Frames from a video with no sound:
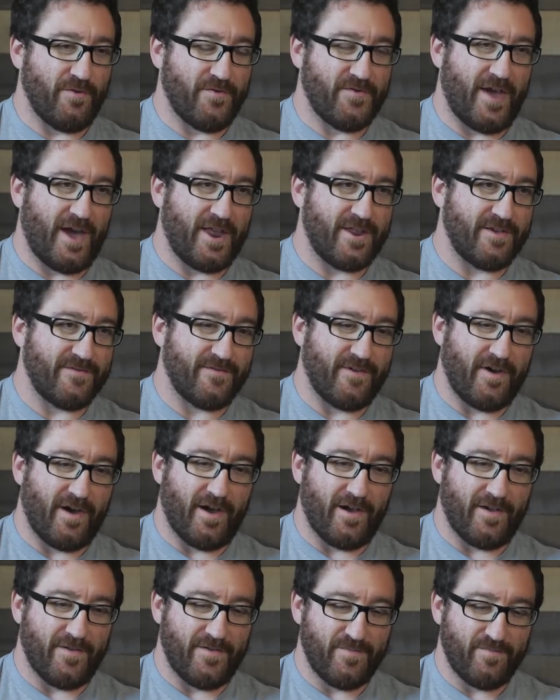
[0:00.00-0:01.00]

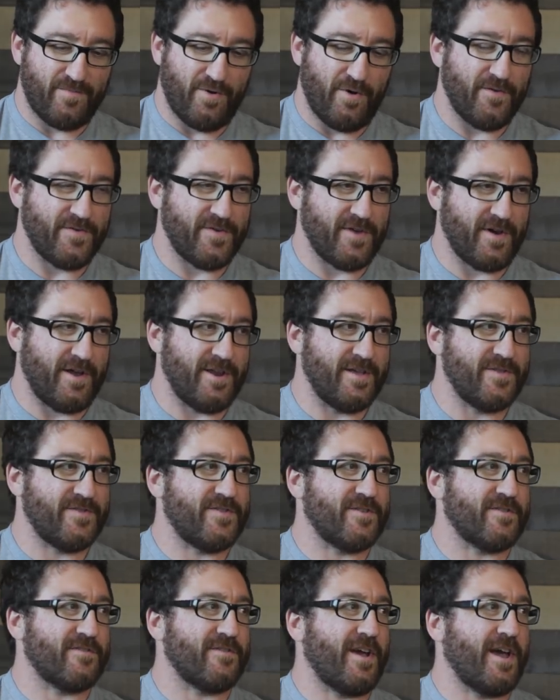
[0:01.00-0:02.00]
satisfies posting on
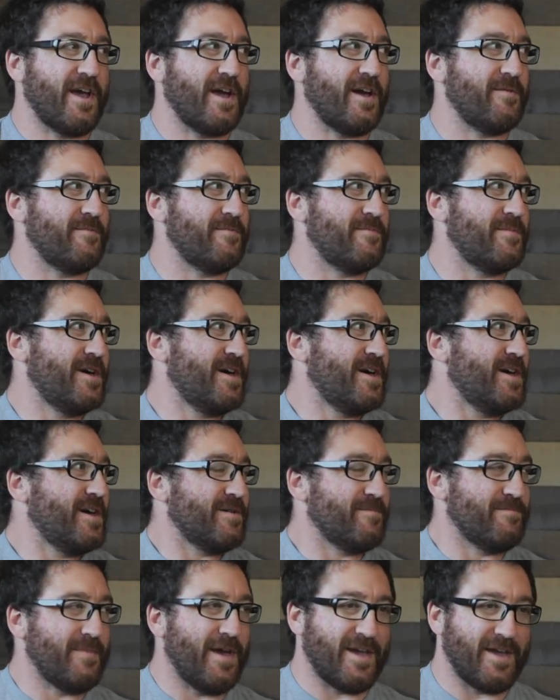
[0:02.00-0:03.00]
Instagram,
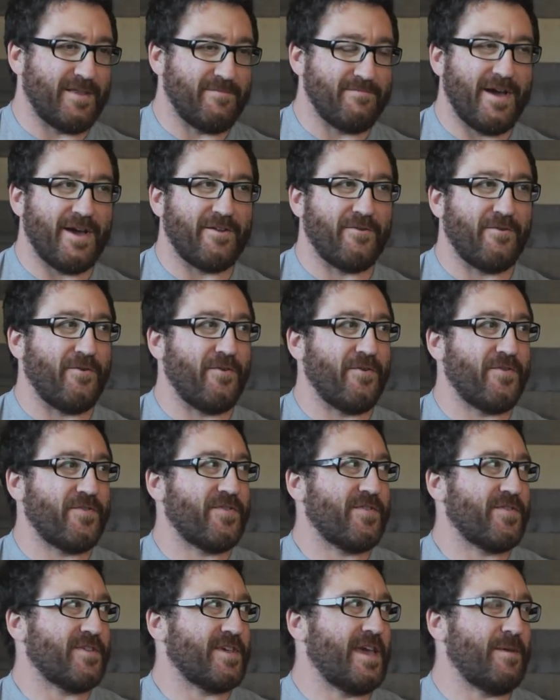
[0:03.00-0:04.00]
making
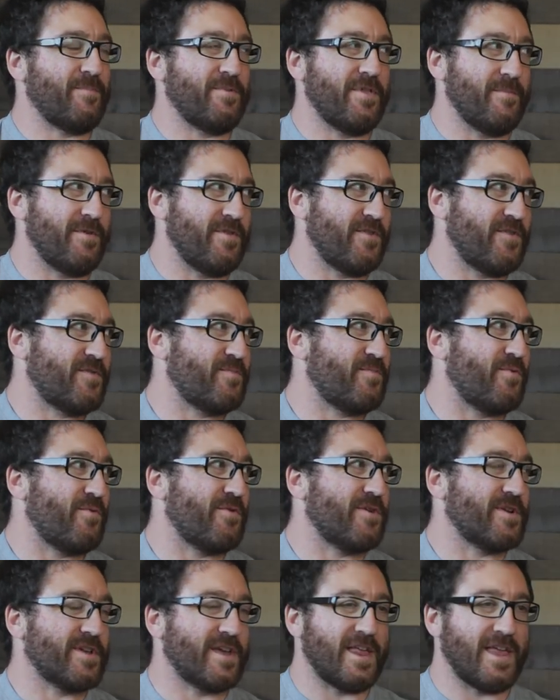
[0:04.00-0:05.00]
medals, keeping them in the
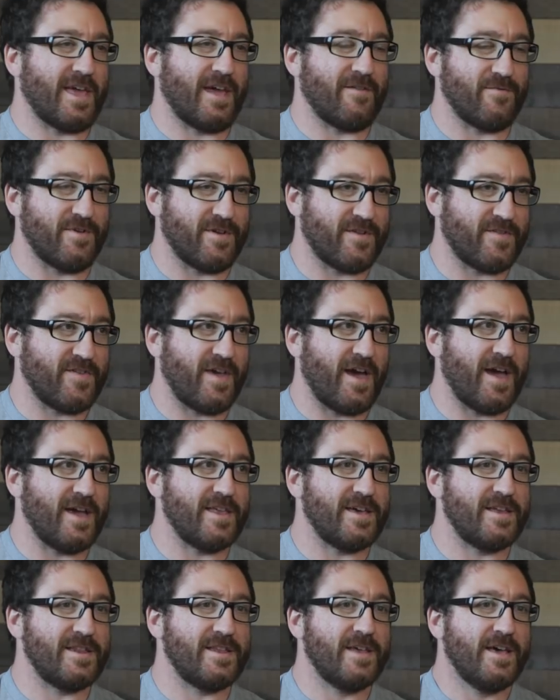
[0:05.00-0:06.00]
sport, getting everyone
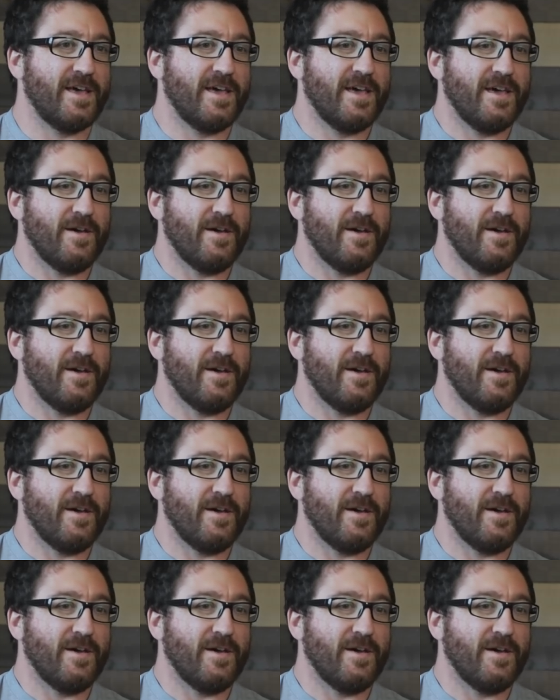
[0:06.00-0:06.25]
excited.